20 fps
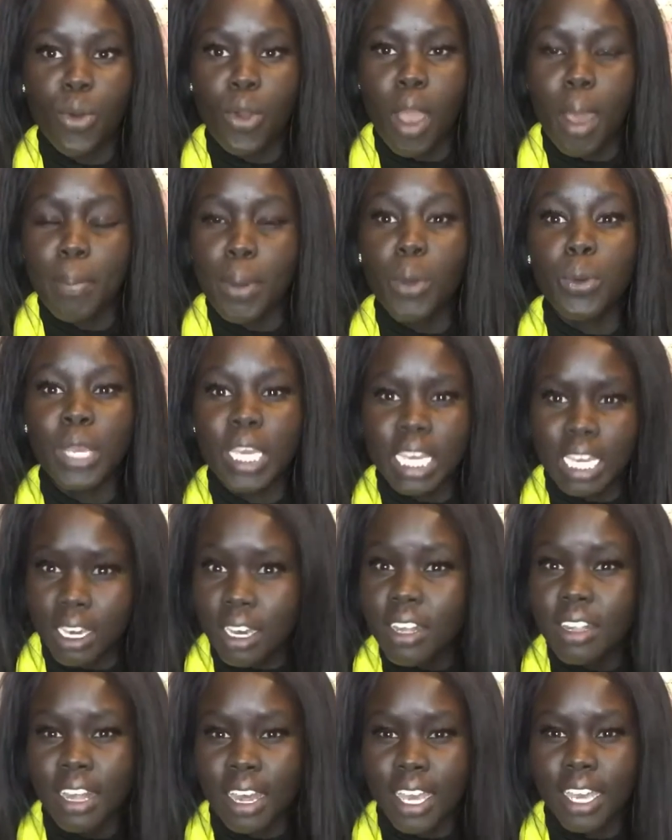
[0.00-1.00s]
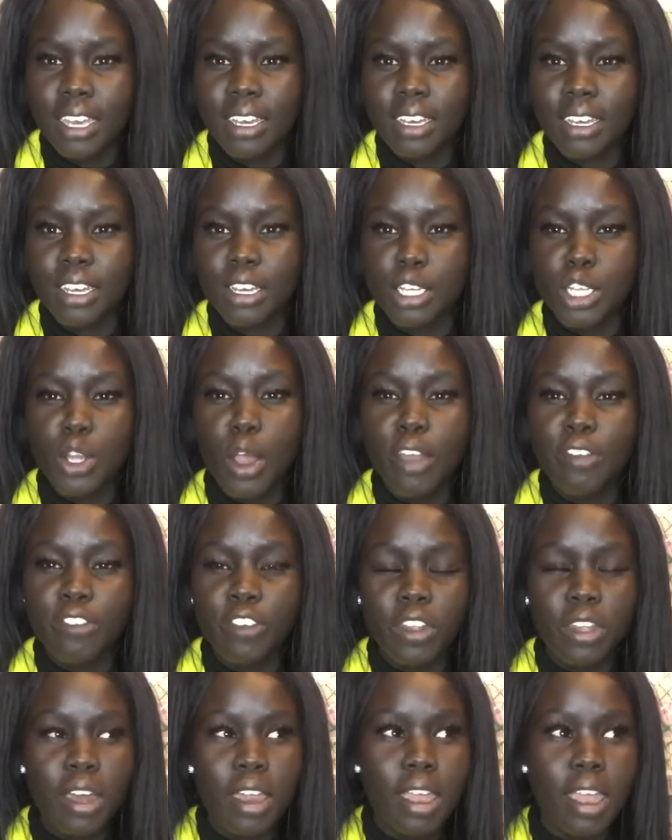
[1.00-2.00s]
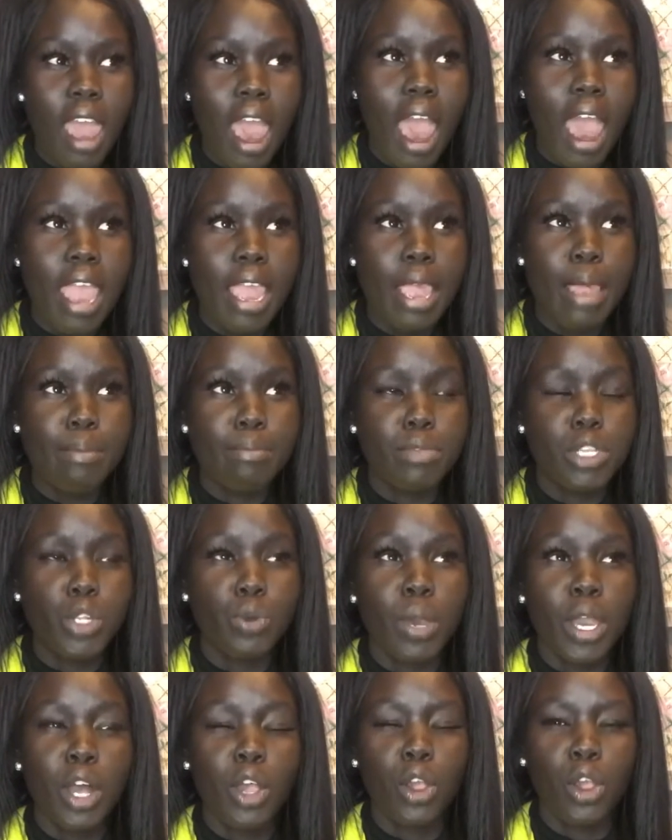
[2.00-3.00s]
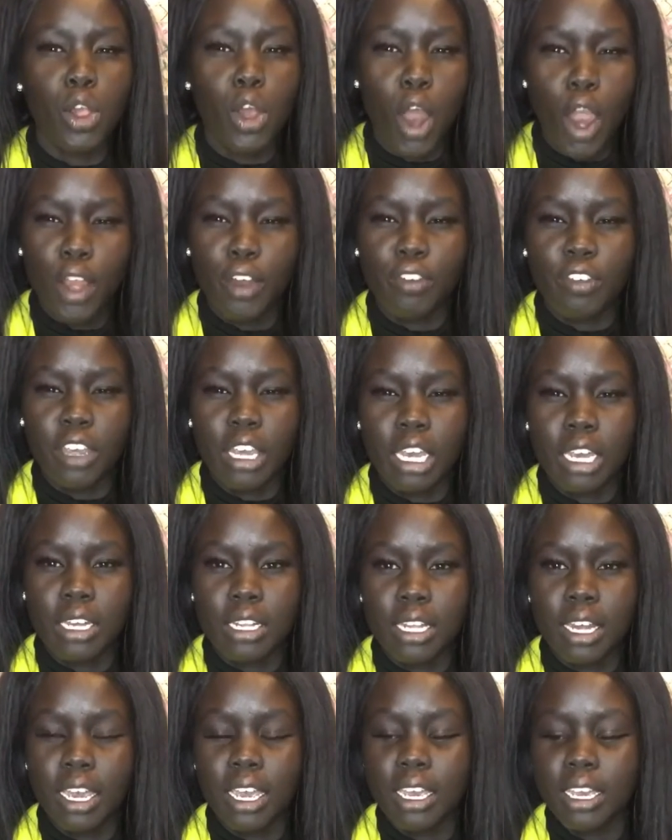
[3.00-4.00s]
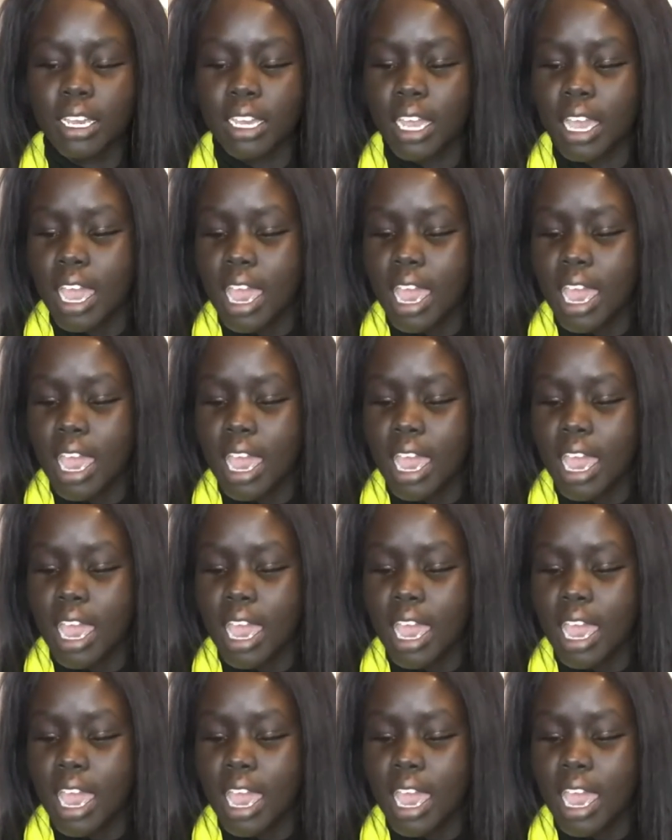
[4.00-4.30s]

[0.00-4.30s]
about healing. So I feel like I am doing a lot of healing,